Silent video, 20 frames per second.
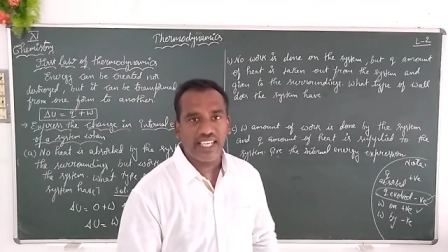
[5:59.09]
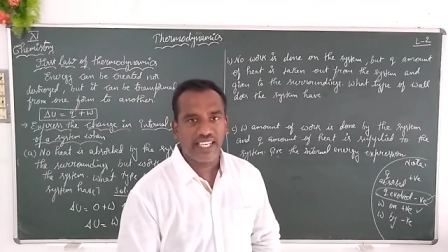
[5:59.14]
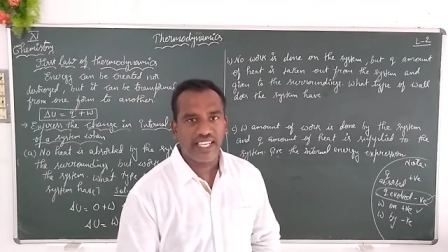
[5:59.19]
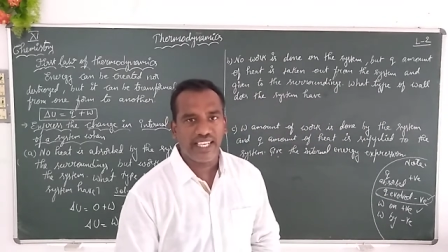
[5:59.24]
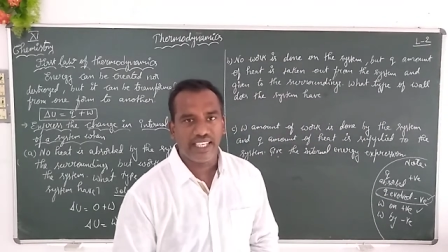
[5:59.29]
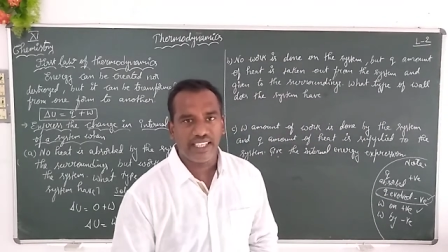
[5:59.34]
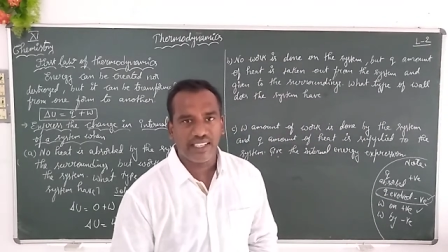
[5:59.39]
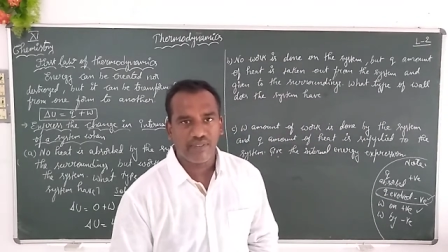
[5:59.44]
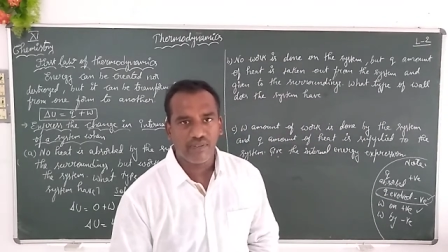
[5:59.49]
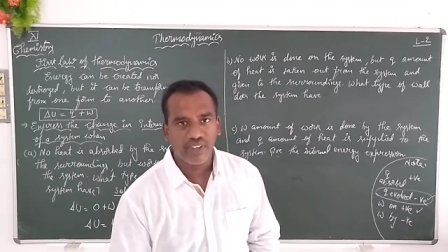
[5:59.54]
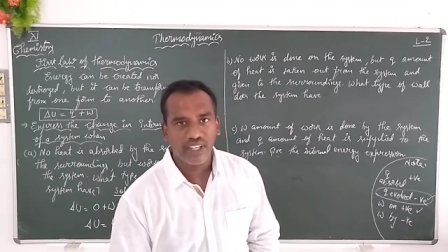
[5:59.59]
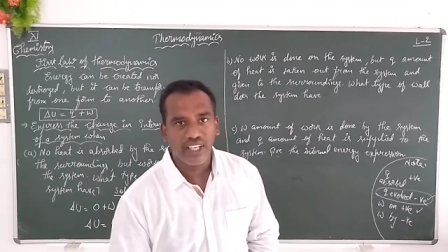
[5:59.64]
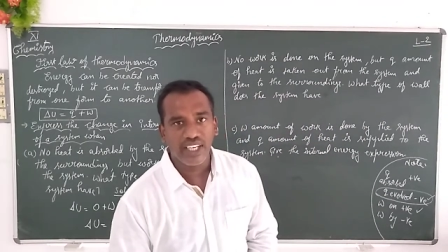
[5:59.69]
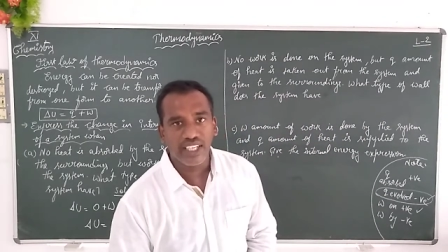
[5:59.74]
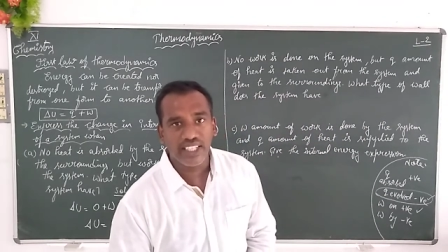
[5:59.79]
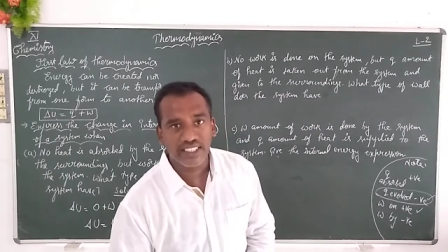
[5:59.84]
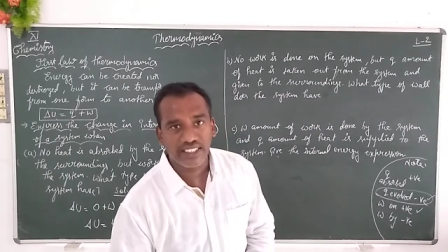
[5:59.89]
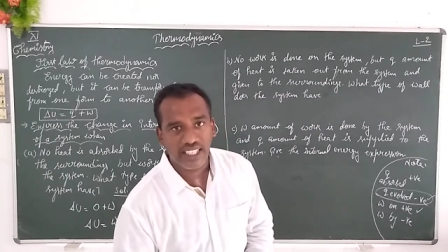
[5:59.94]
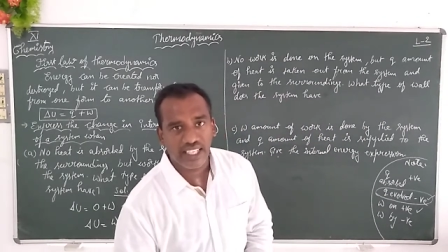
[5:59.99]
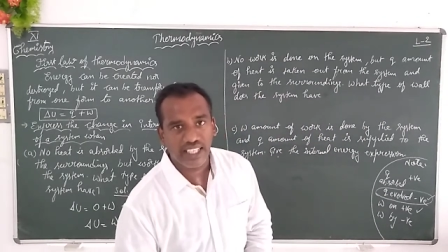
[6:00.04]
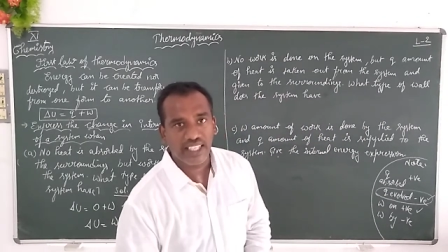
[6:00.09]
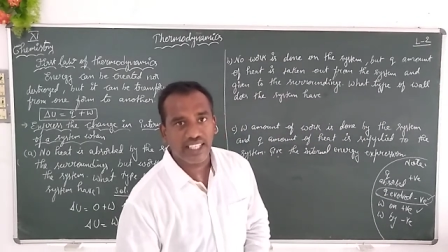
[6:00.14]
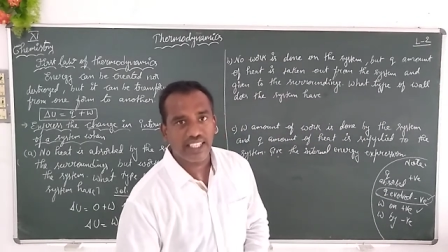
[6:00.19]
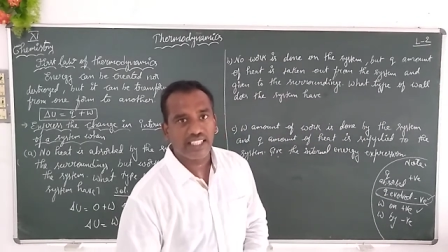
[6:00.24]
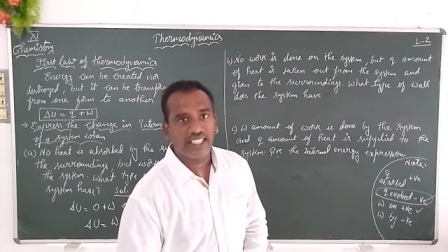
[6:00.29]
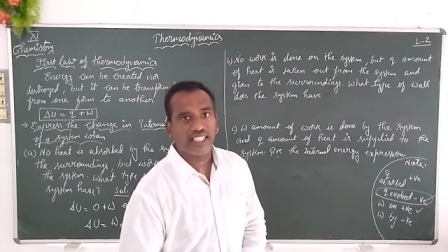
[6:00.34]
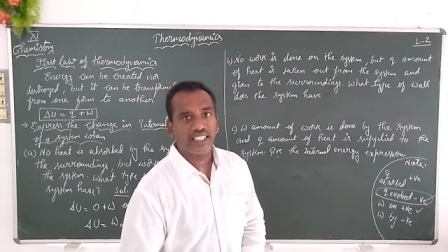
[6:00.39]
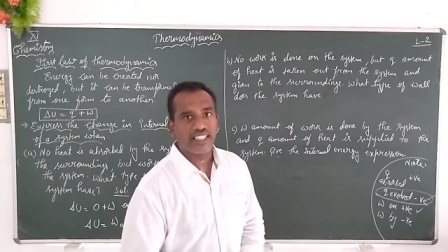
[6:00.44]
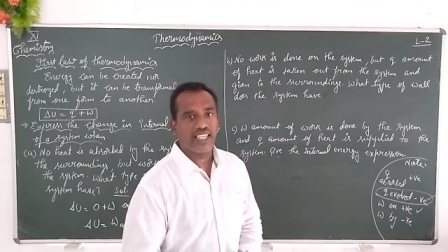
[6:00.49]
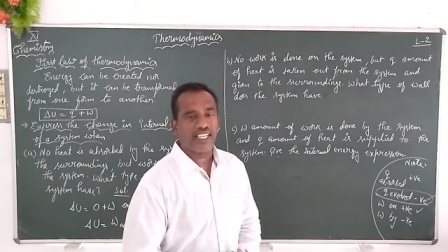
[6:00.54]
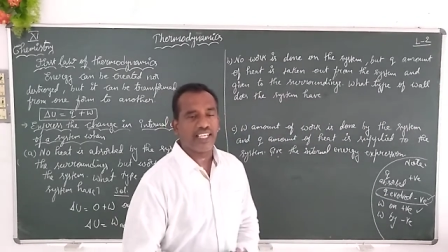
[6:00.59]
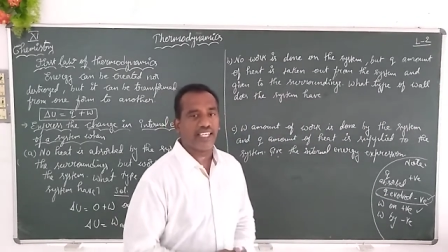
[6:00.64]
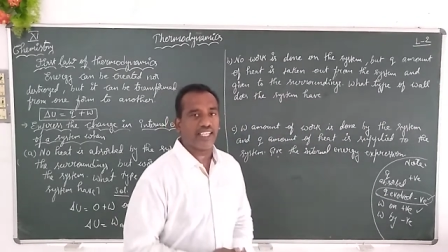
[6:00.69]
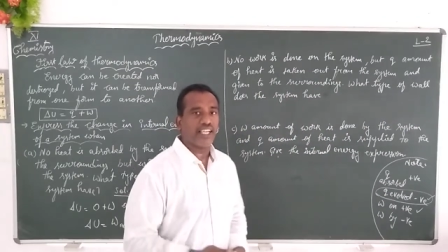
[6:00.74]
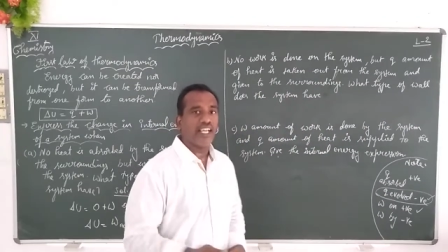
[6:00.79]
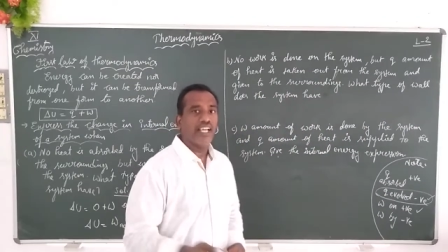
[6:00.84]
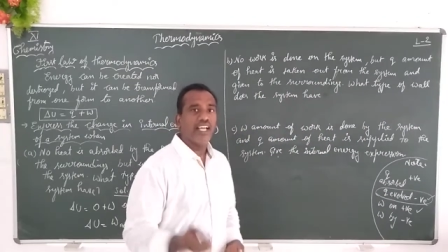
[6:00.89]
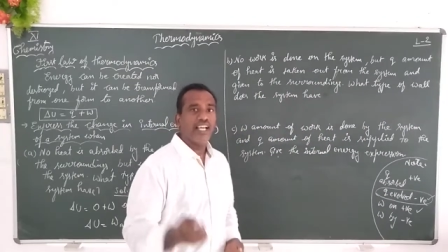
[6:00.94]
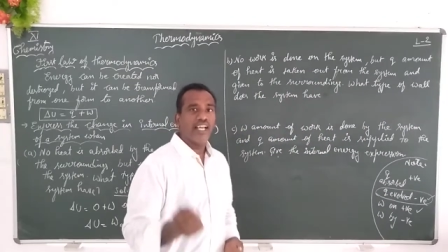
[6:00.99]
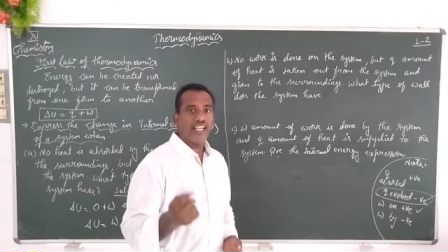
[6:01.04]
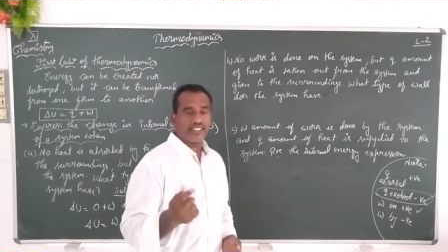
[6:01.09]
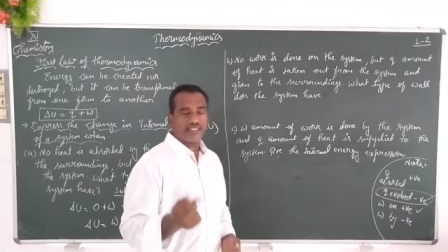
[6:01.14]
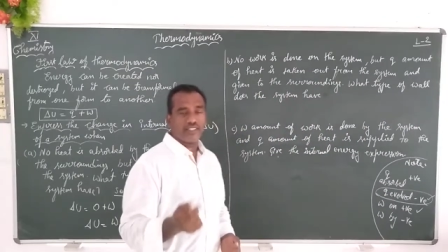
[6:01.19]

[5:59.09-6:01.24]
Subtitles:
heat. It is conducting the heat. As